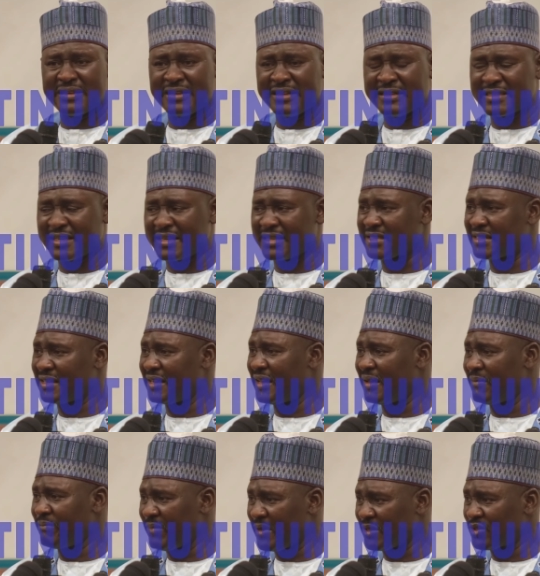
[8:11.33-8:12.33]
international
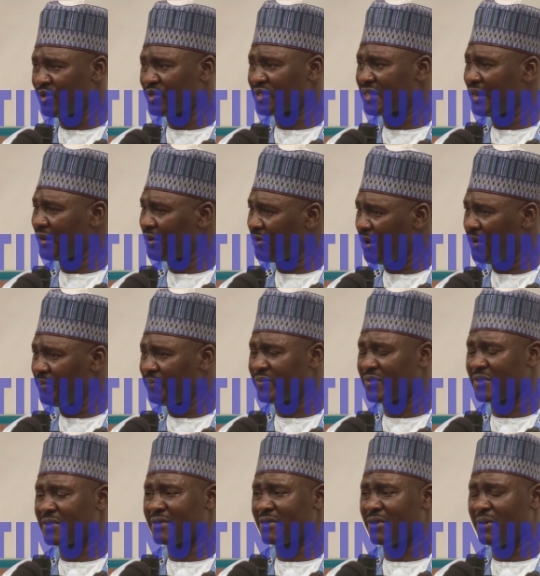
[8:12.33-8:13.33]
investors can come
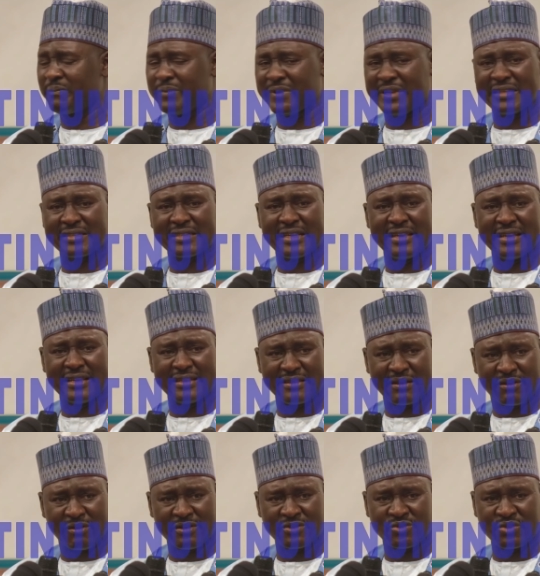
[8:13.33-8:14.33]
confidently in the
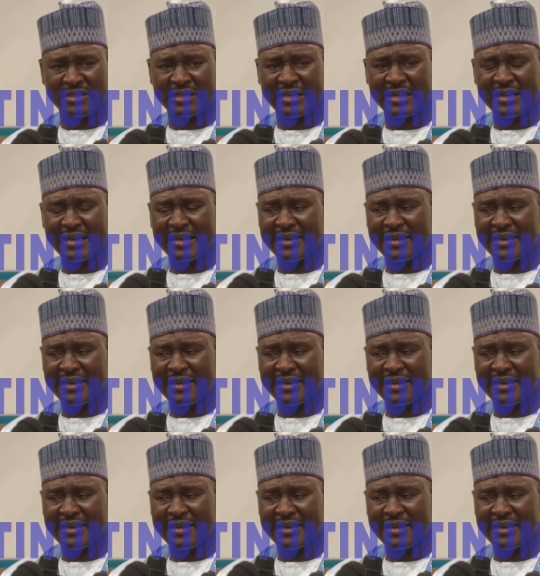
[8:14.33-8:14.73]
country.